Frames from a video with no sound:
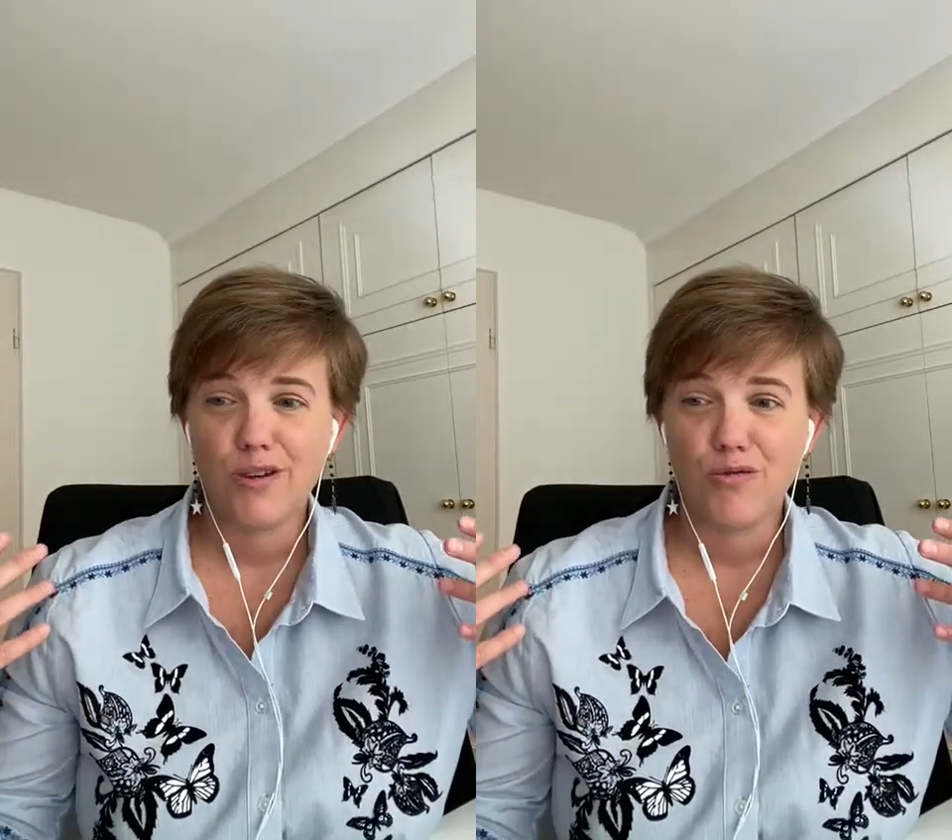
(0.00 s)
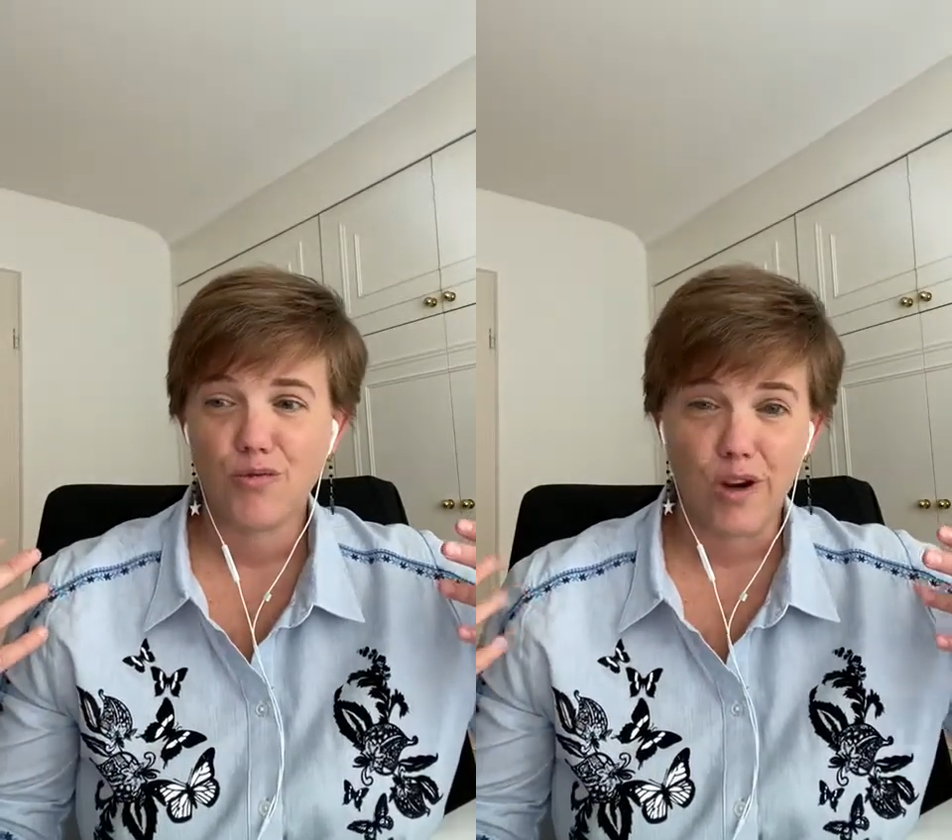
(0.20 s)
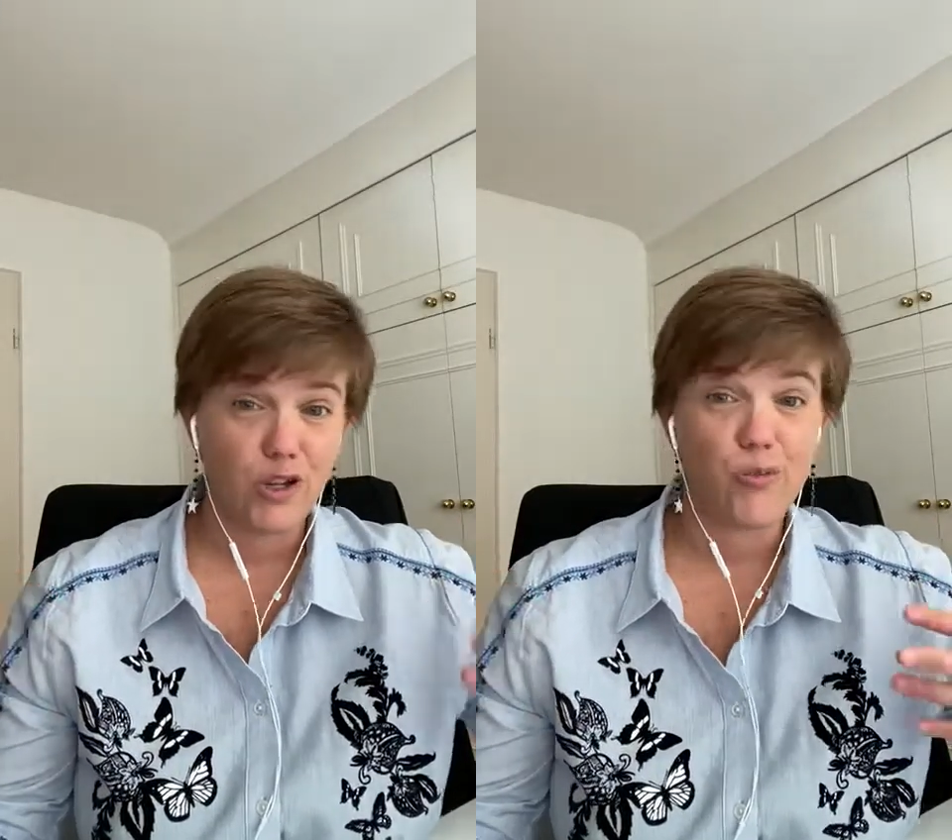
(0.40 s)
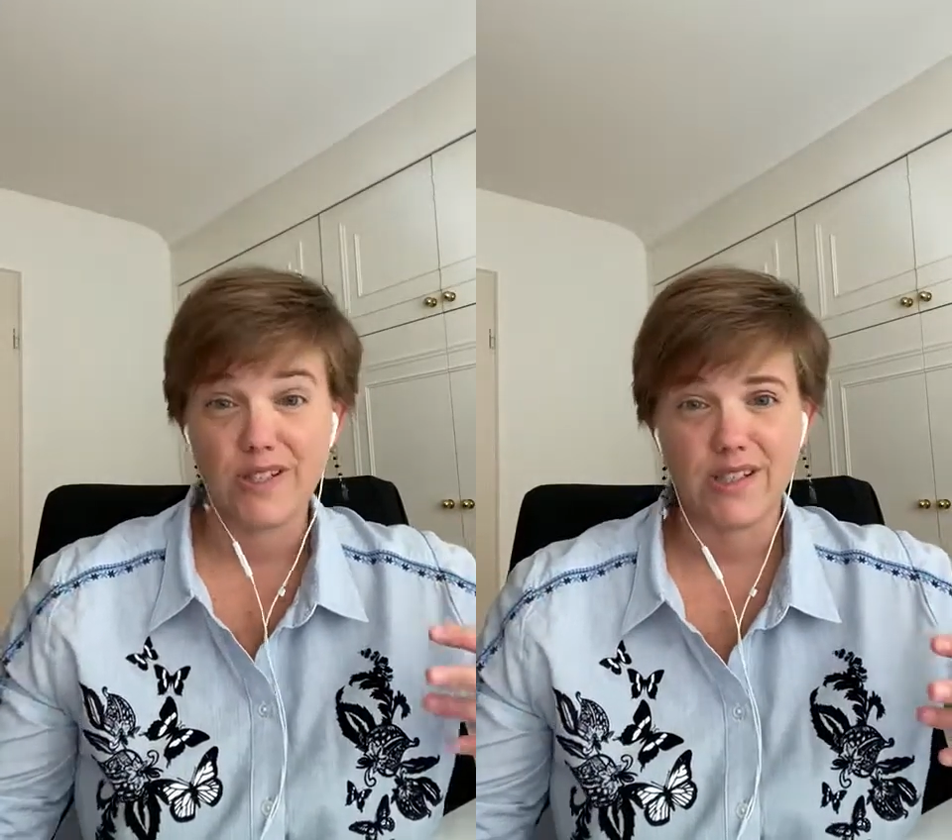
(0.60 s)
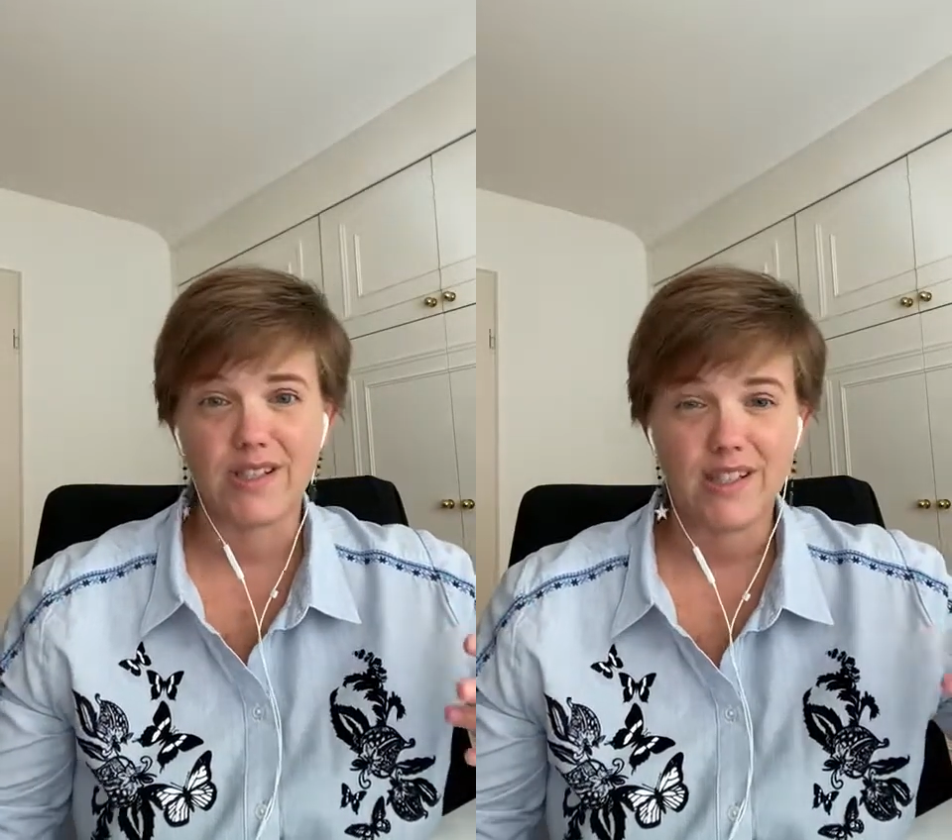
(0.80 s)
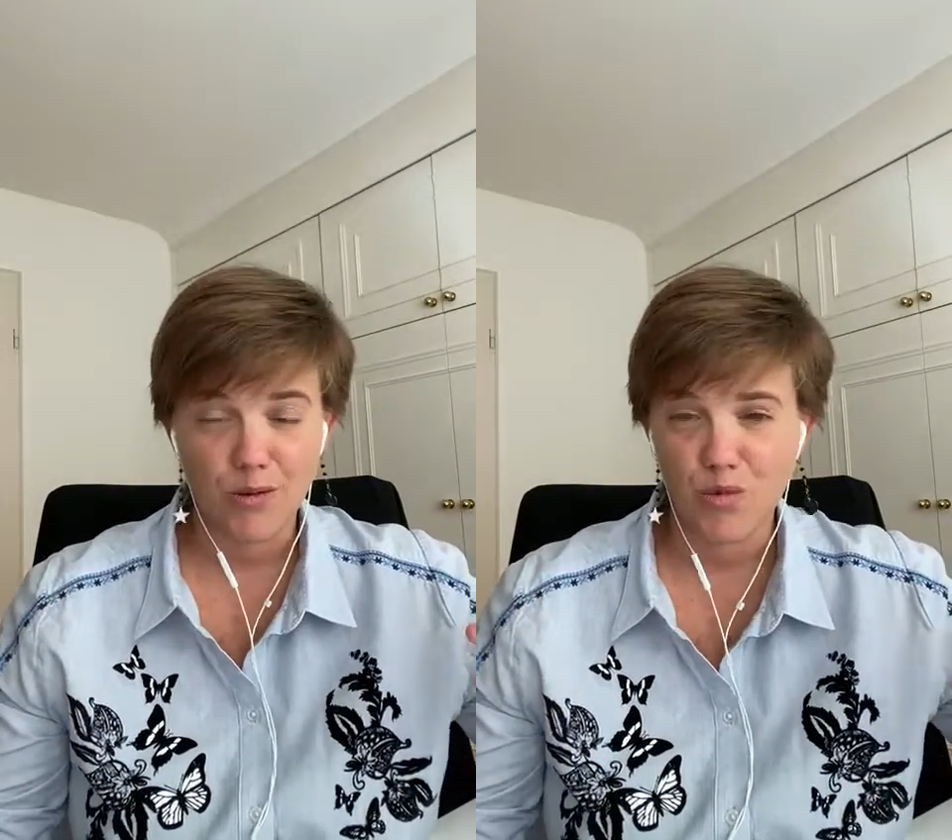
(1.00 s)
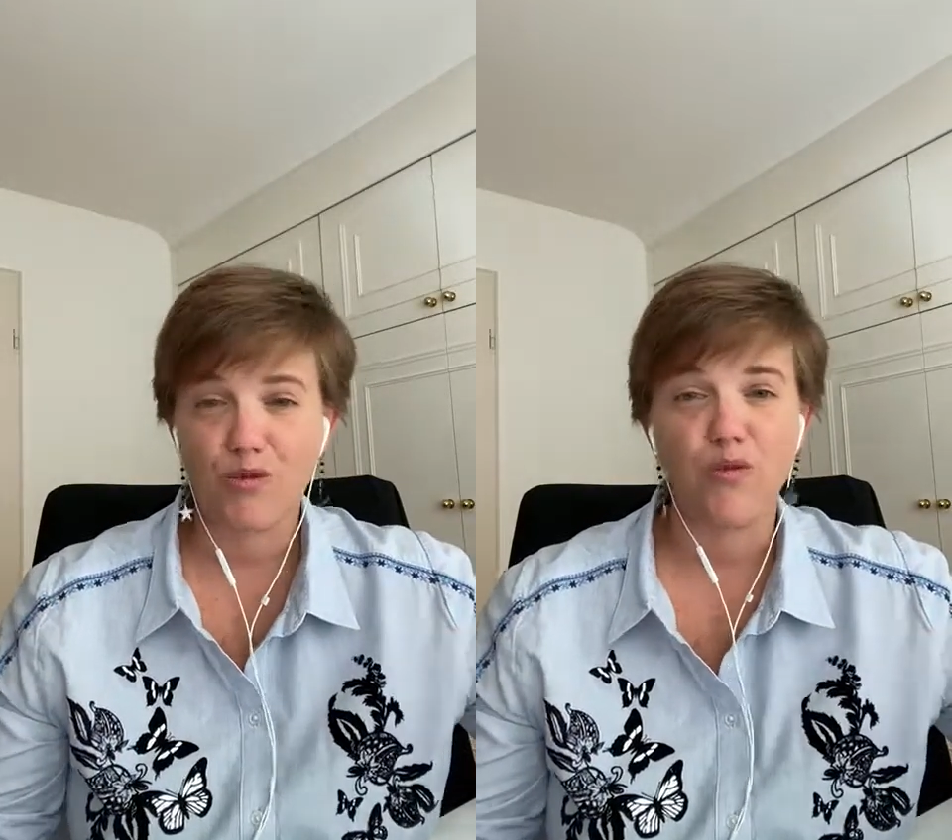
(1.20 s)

run your business and move